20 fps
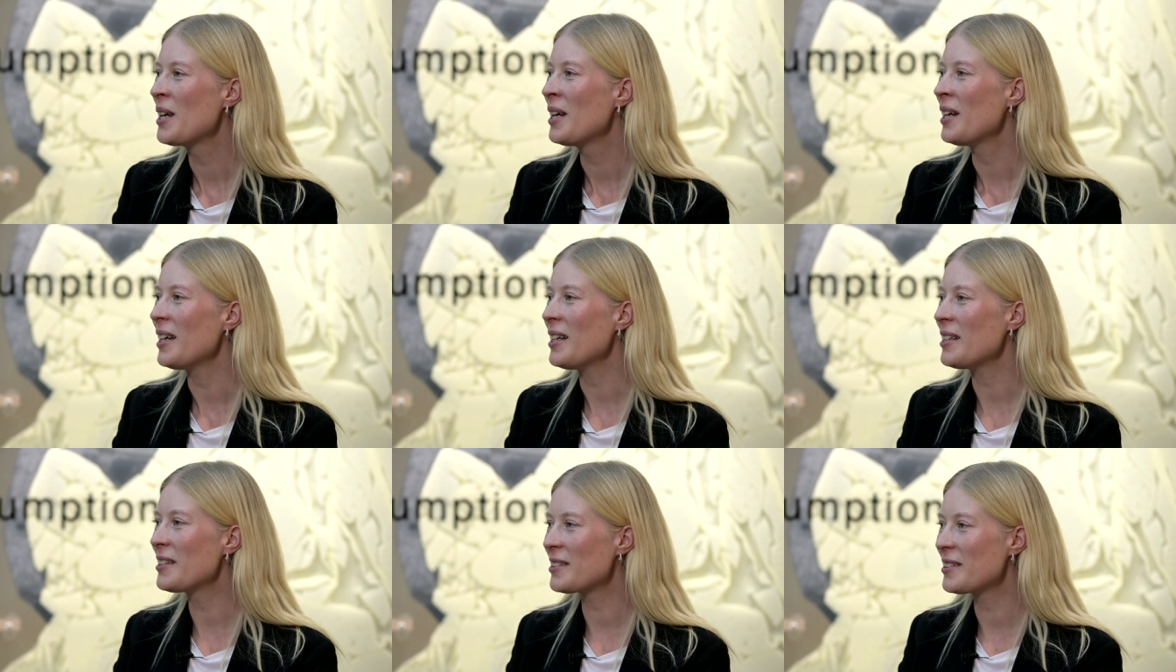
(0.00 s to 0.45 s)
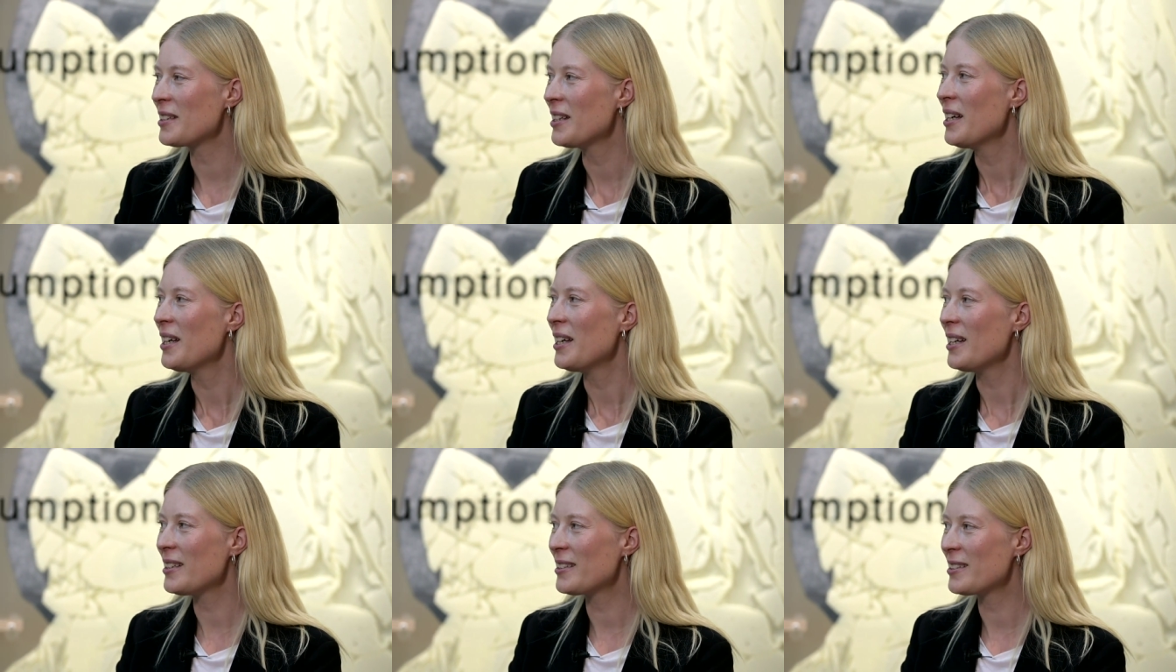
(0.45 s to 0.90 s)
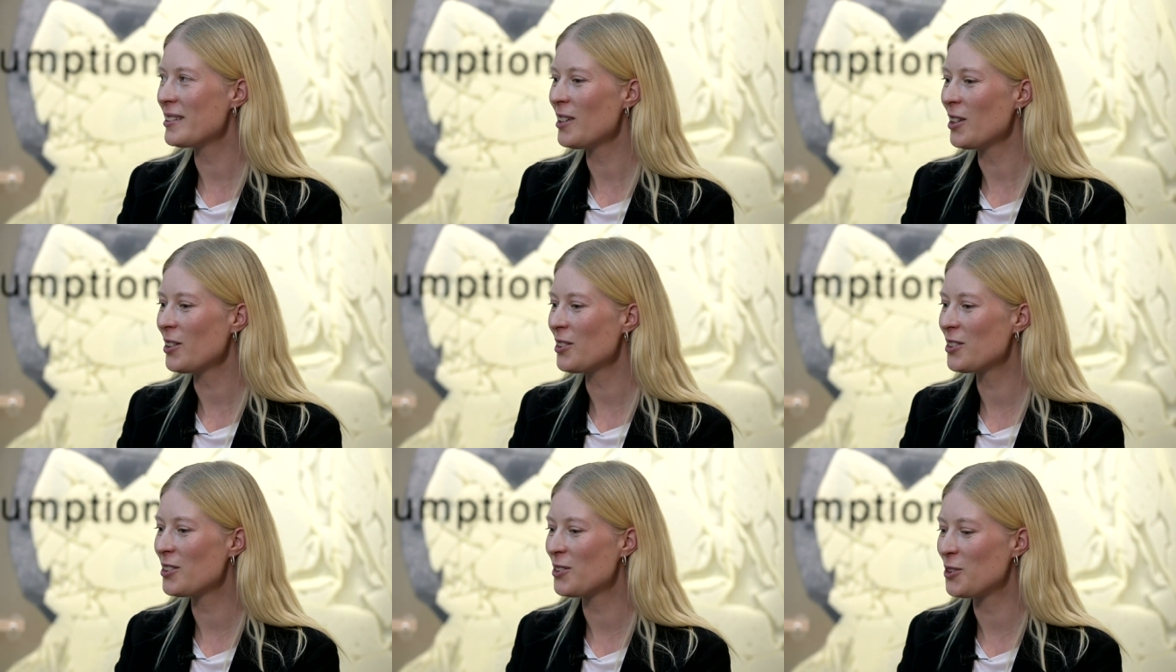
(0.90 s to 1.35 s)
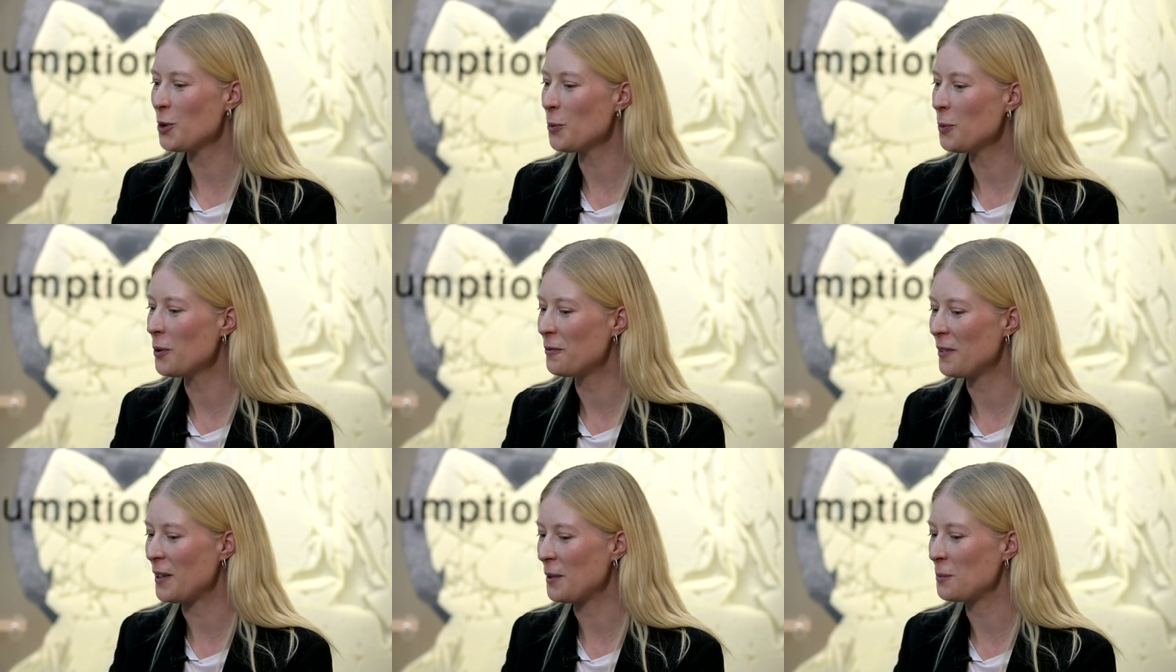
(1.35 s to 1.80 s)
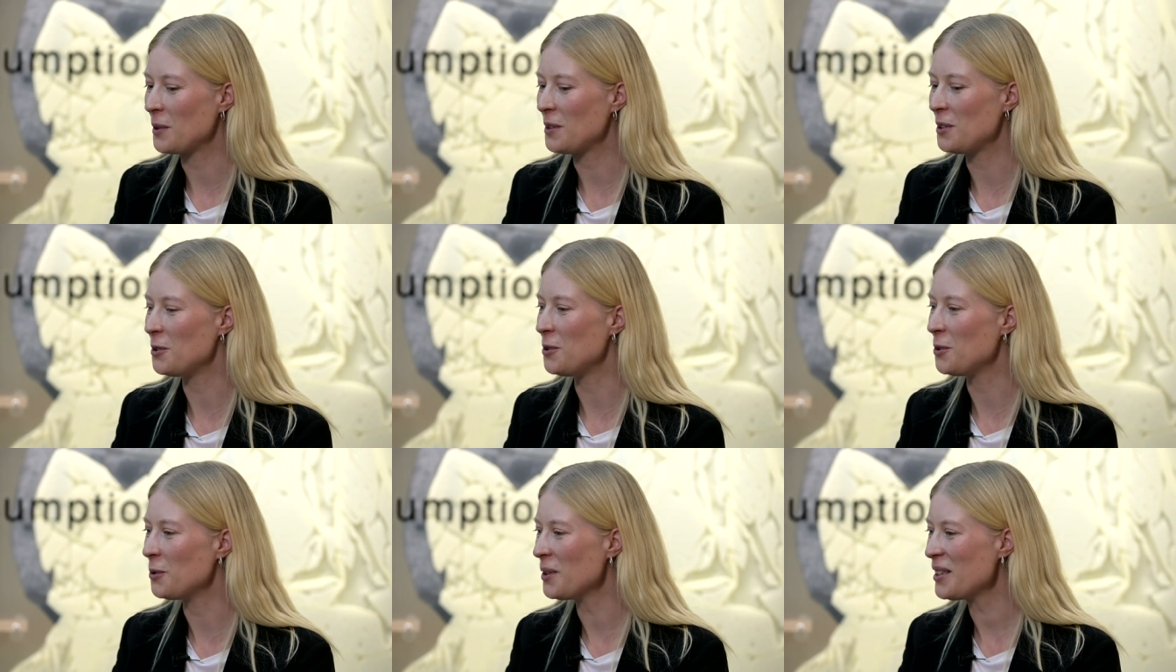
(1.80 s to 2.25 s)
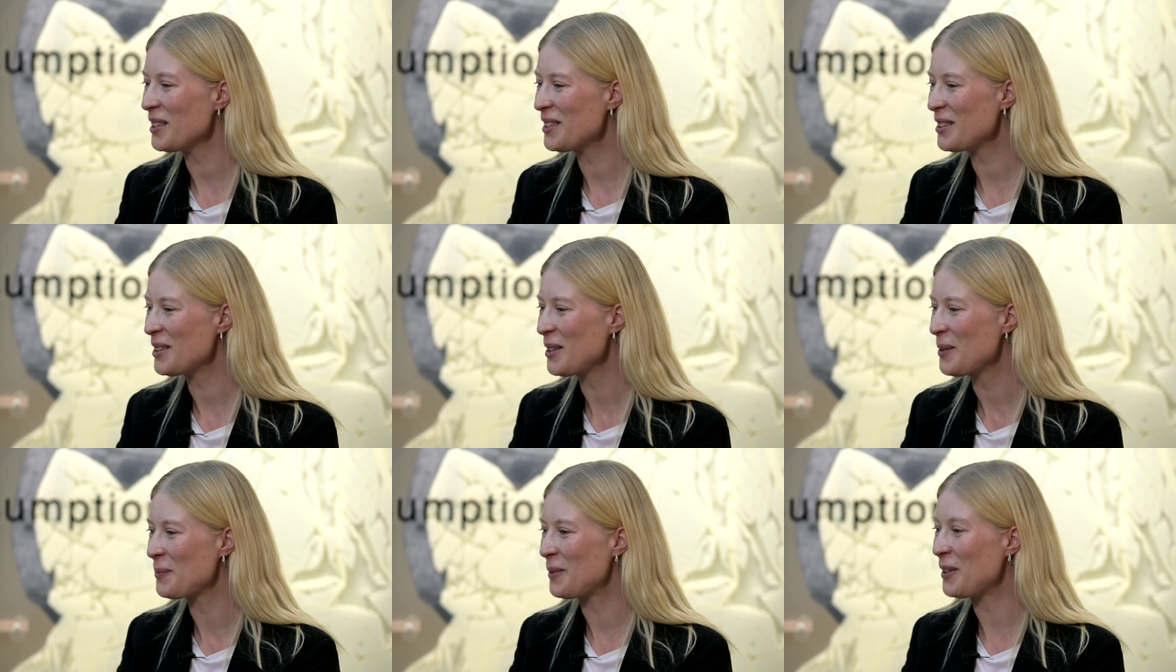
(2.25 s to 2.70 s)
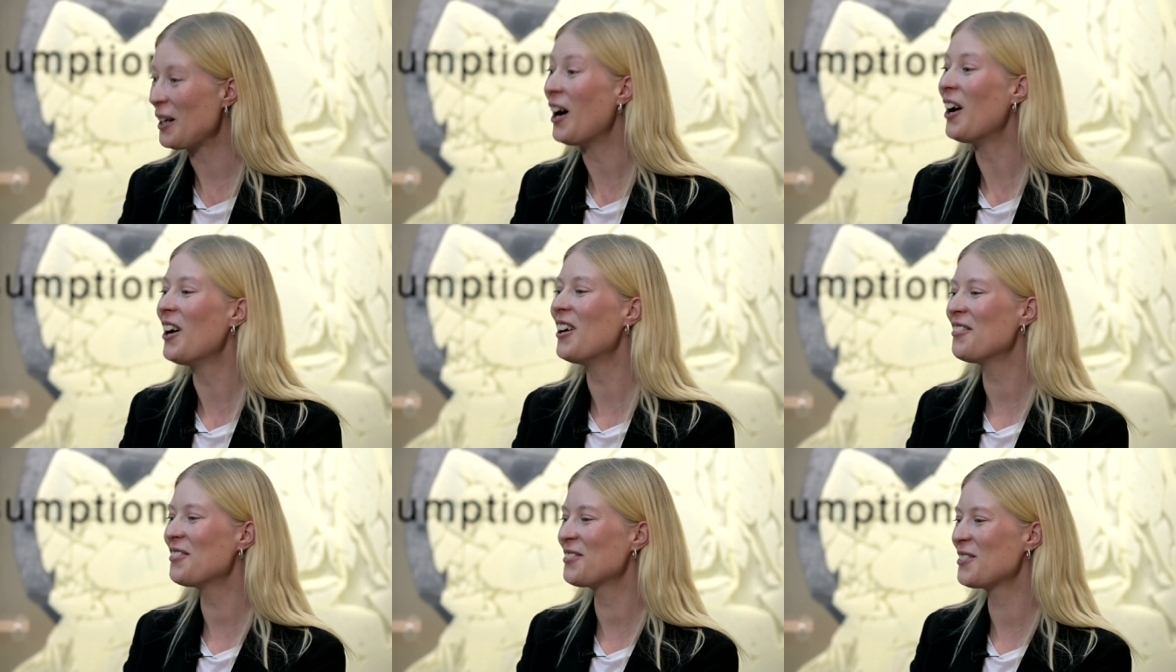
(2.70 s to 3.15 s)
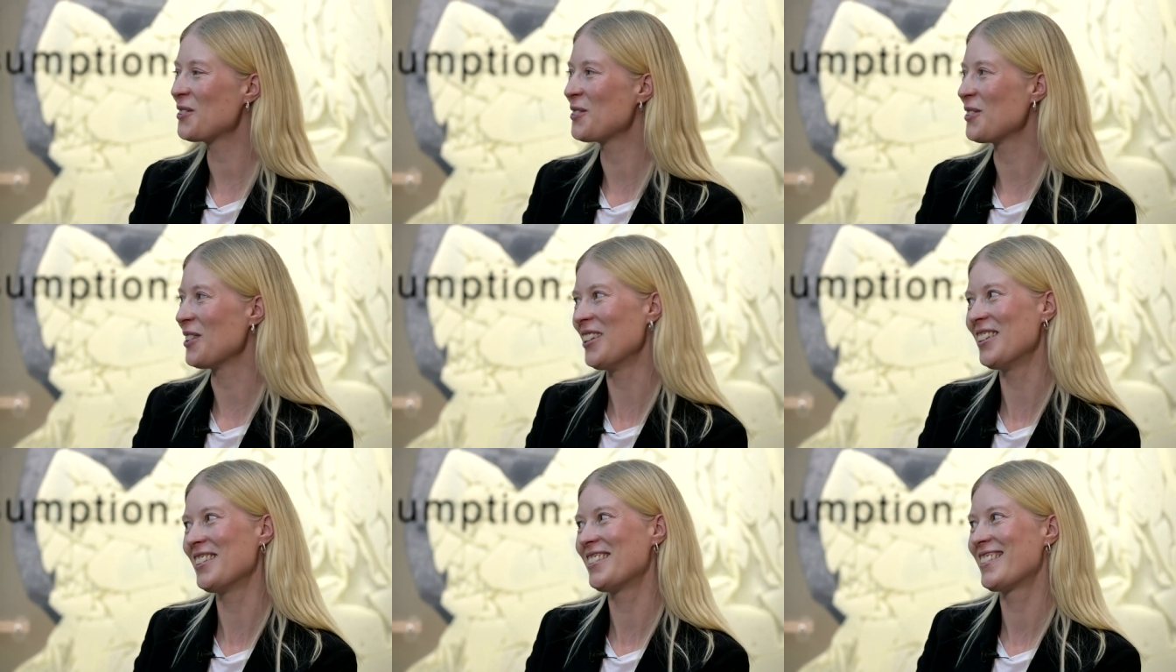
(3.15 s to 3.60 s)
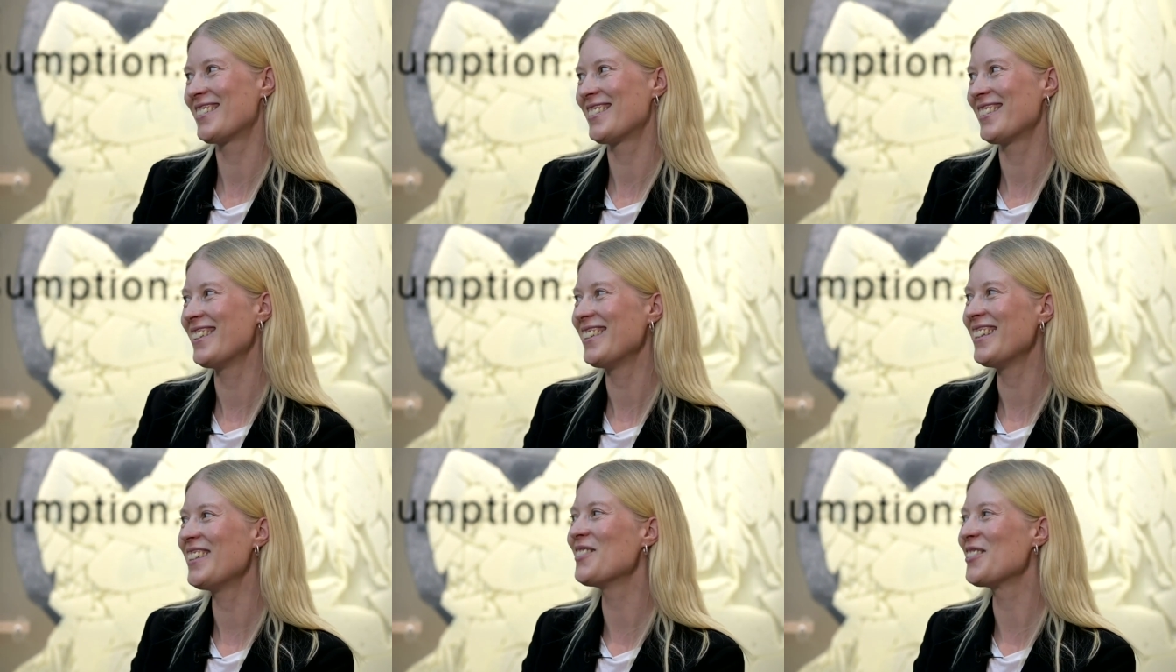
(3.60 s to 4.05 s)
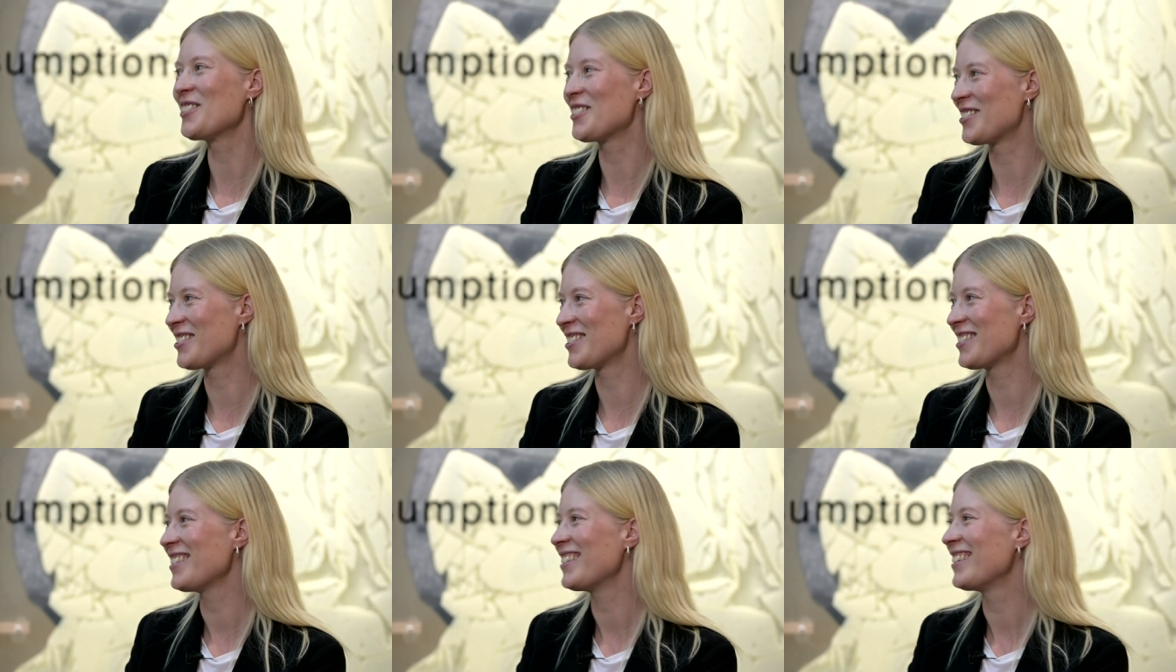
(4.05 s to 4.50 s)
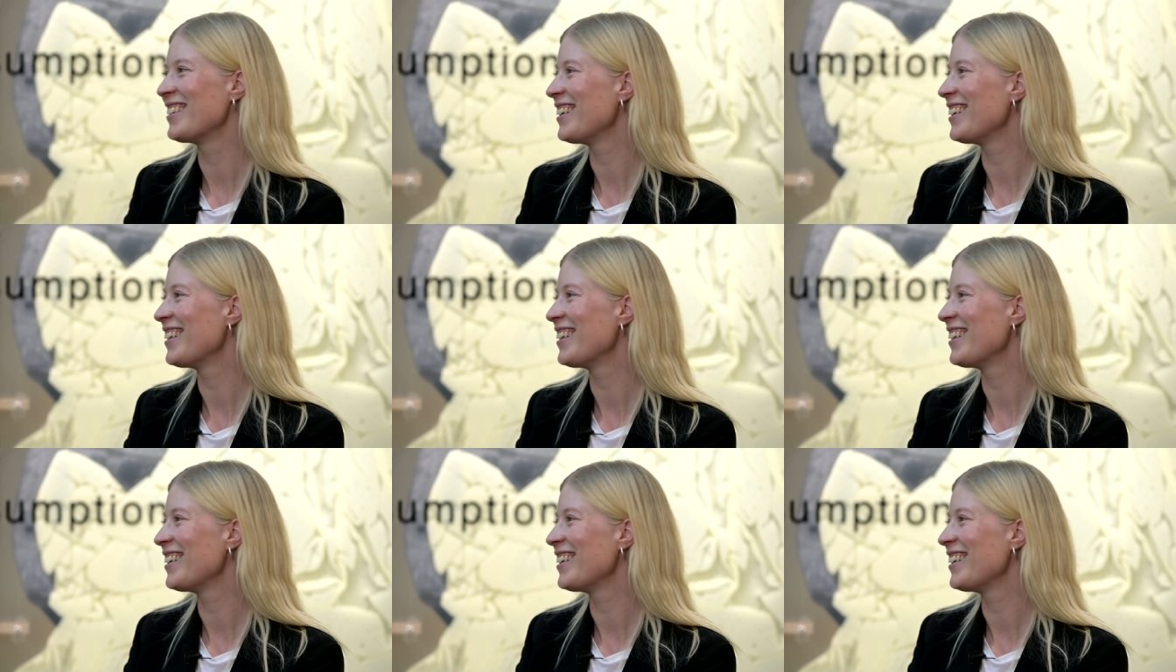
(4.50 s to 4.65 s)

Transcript: No, I it's, haven't actually. It's not super fun when you do it, yeah. but afterwards it it's was, like any